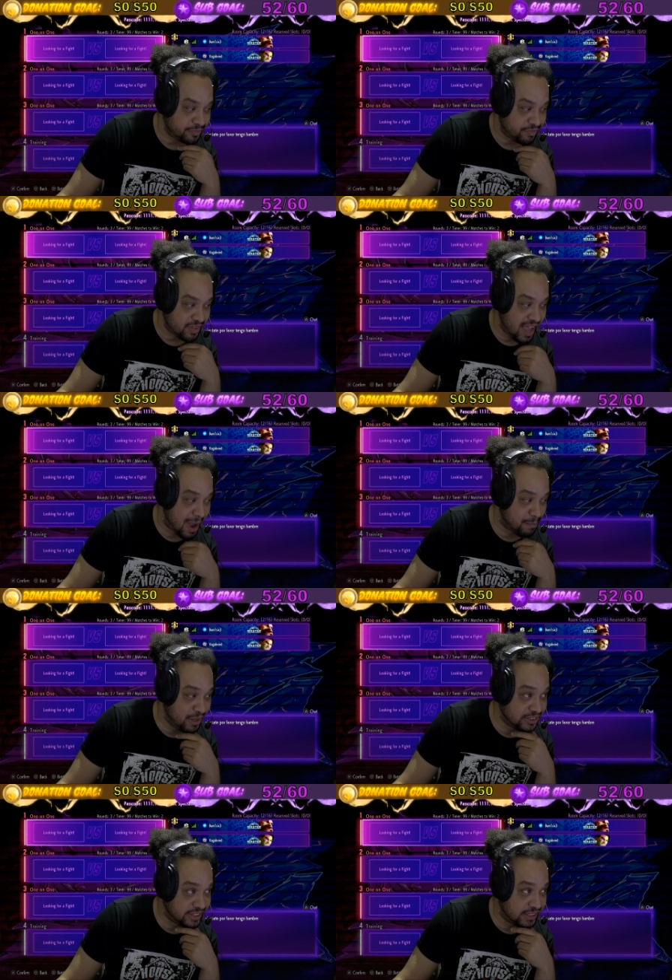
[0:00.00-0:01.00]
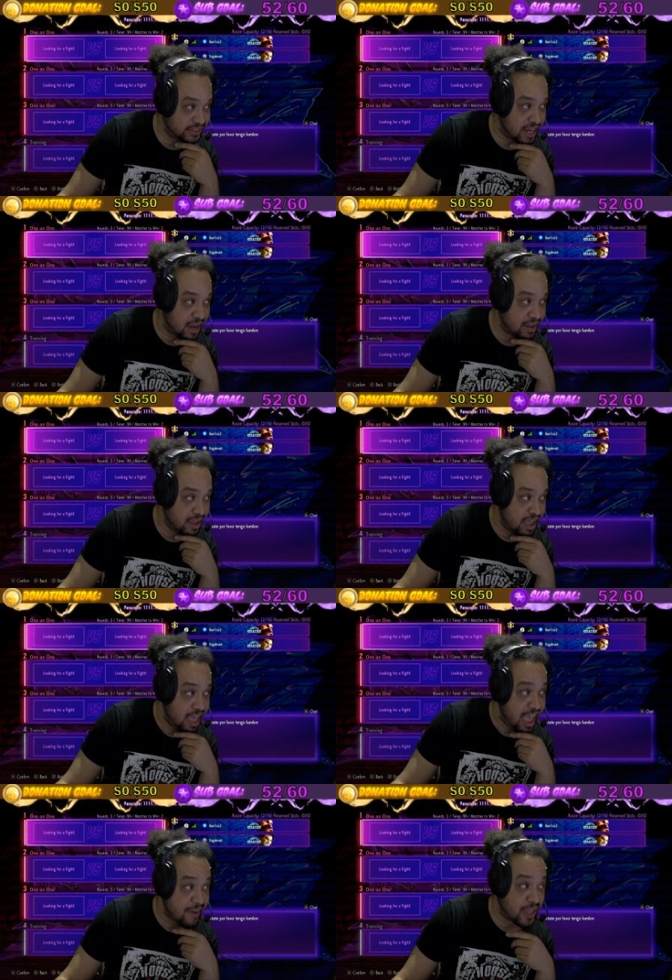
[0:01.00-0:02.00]
I appreciate y'all.
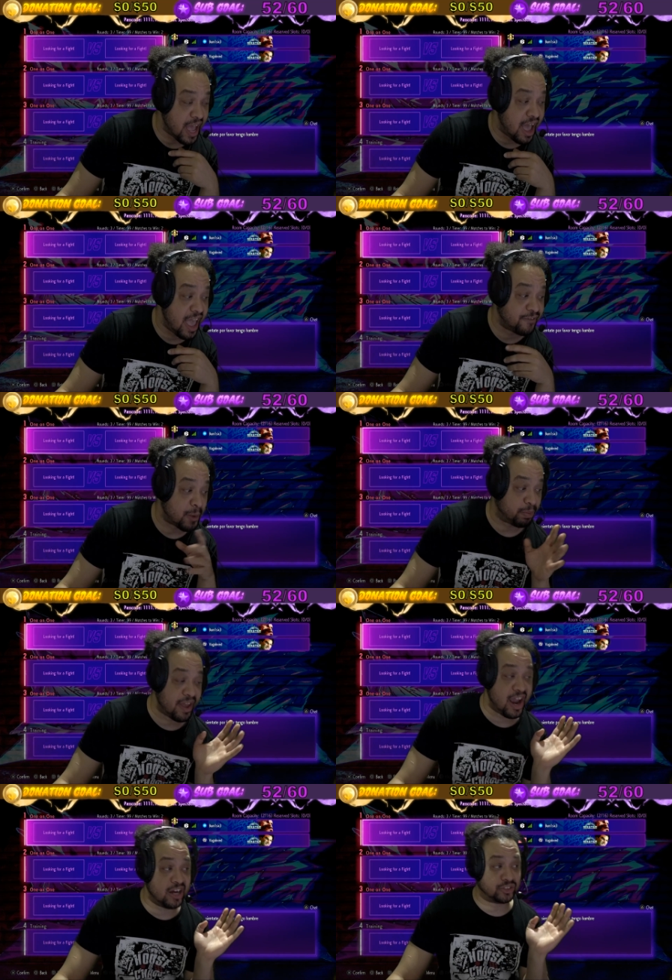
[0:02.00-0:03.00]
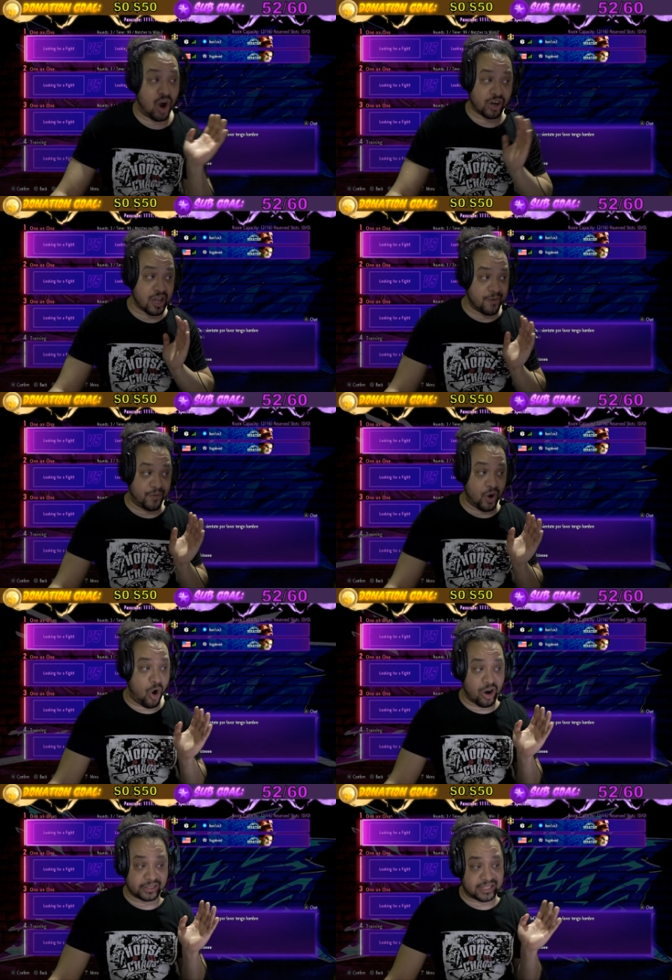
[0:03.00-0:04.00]
If the if the players are good for
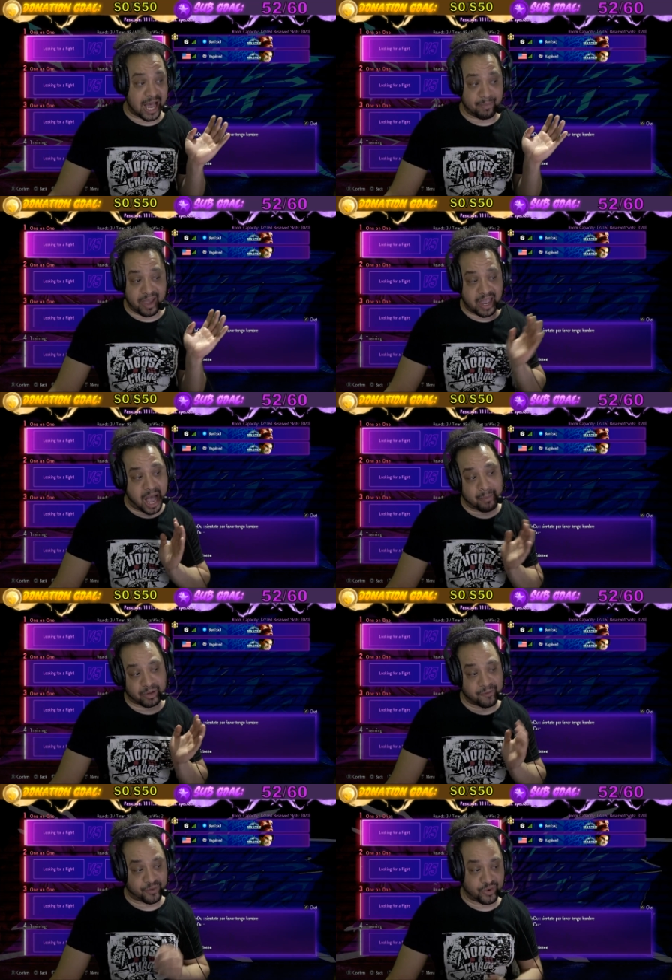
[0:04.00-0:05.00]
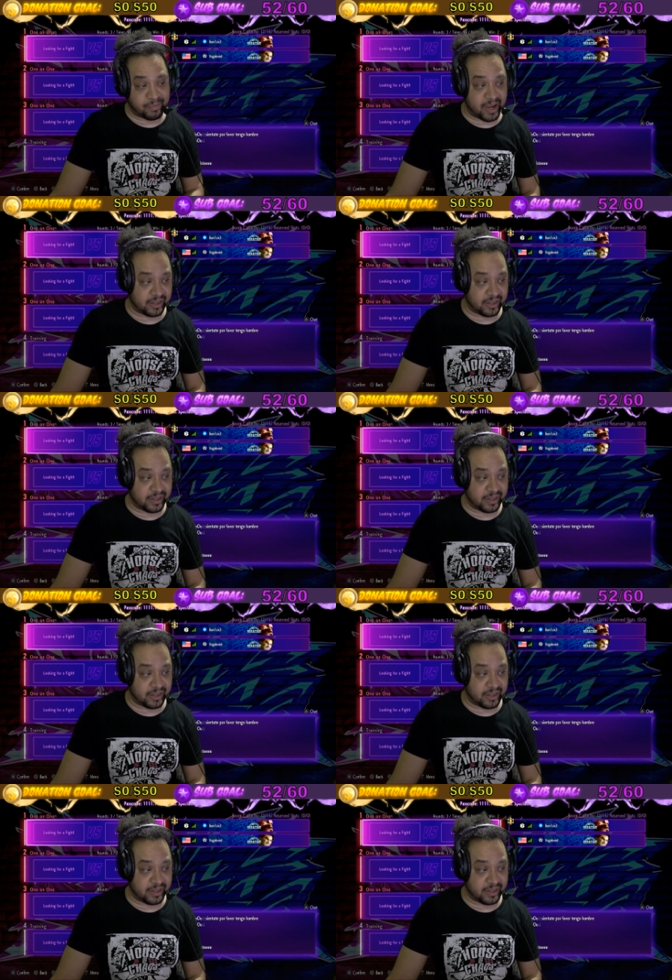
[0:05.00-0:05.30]
all the top eight, I'm good for it, man.